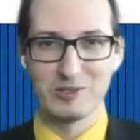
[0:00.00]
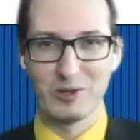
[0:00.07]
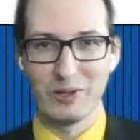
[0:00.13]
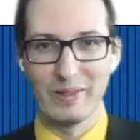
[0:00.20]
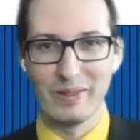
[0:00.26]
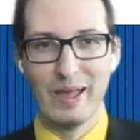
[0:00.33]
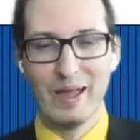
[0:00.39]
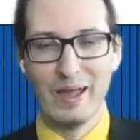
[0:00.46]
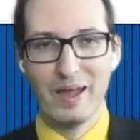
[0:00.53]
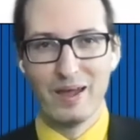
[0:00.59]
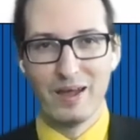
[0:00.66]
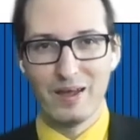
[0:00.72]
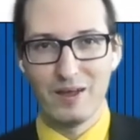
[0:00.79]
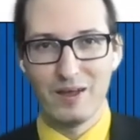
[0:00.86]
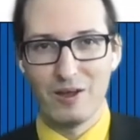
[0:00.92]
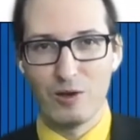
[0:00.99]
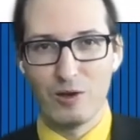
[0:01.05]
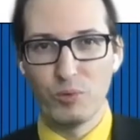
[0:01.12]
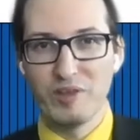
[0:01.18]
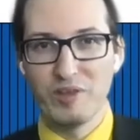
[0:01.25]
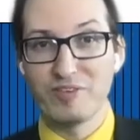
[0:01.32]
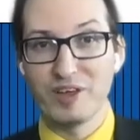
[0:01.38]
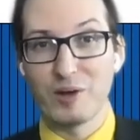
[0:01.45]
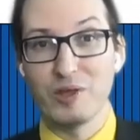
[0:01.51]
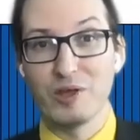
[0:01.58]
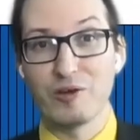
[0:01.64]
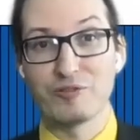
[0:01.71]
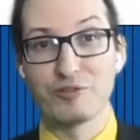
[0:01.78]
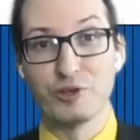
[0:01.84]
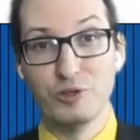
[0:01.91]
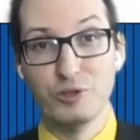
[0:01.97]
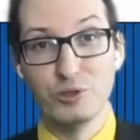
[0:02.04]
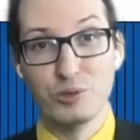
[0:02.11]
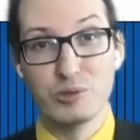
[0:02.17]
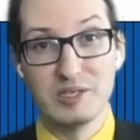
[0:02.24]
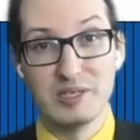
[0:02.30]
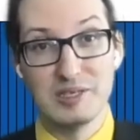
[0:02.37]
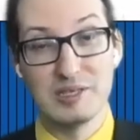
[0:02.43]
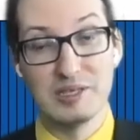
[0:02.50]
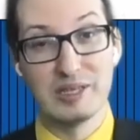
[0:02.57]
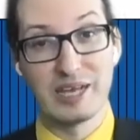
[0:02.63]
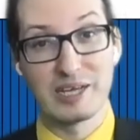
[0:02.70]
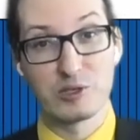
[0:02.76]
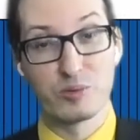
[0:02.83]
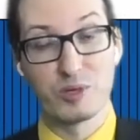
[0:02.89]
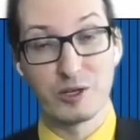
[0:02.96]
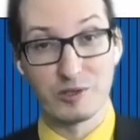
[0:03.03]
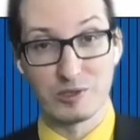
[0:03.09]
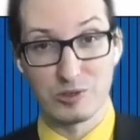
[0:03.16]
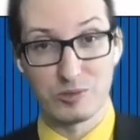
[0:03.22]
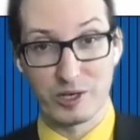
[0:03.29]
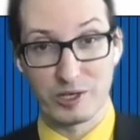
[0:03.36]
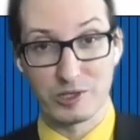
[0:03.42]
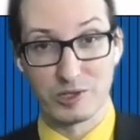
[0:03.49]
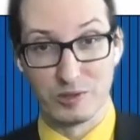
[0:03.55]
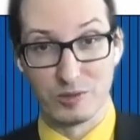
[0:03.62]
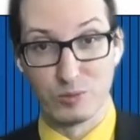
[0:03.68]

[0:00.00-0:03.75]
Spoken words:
done. We very often use this index reconstruction.